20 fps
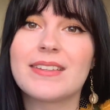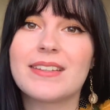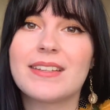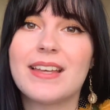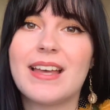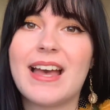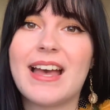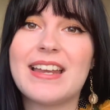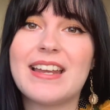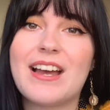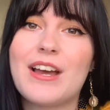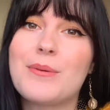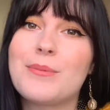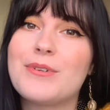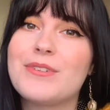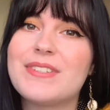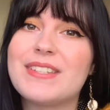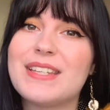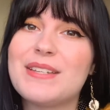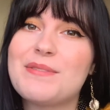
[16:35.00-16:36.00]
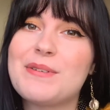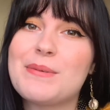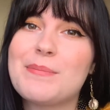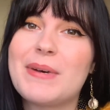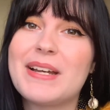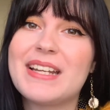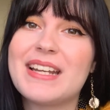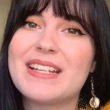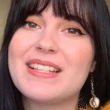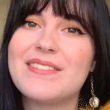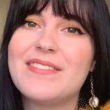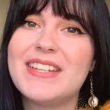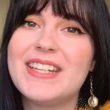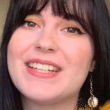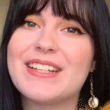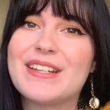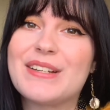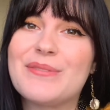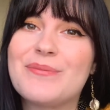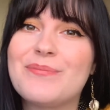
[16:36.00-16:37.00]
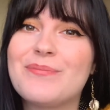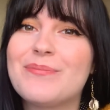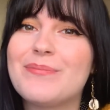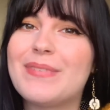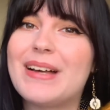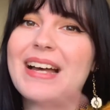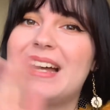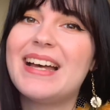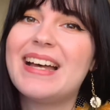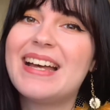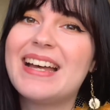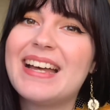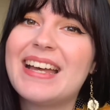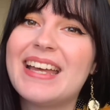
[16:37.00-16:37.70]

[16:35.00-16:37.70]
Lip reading: And I will see you in my next video. Bye!